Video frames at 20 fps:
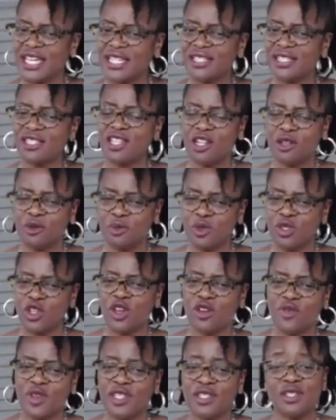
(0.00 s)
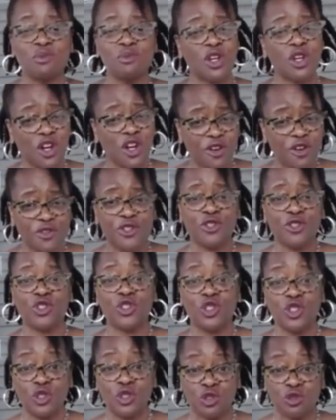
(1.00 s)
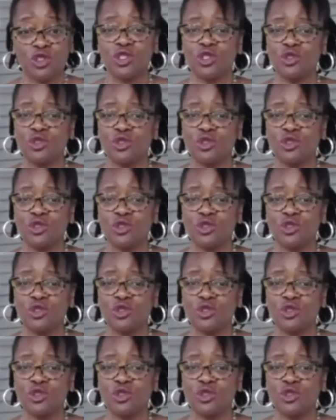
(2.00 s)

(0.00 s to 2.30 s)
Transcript: that are observing some curfews due to